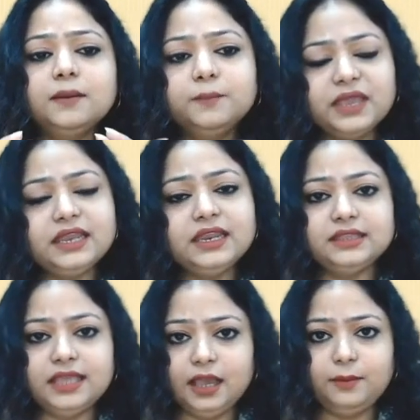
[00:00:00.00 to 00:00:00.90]

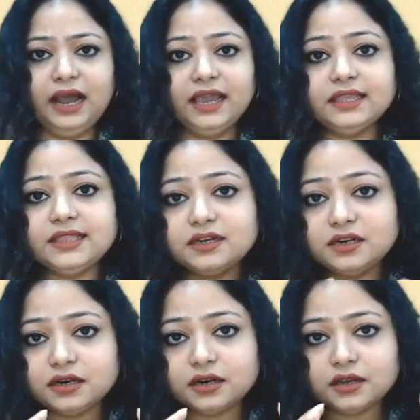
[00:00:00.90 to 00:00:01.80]
meaning thereby
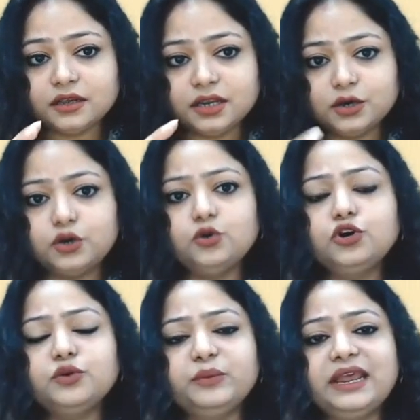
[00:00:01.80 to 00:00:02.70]
that
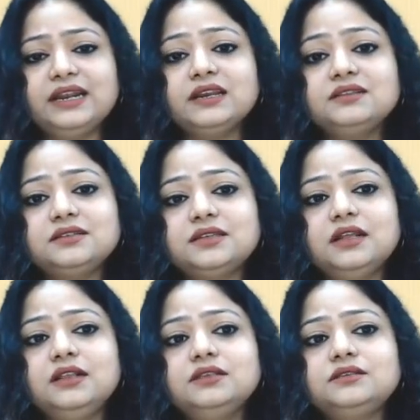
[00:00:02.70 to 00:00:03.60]
recruitment
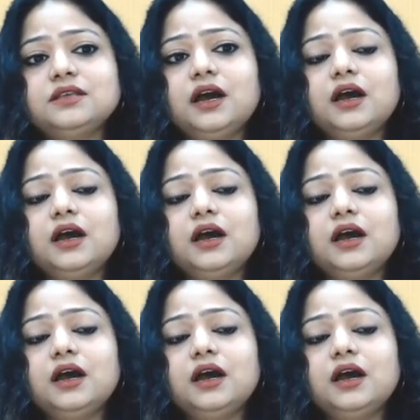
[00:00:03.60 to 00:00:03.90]
instills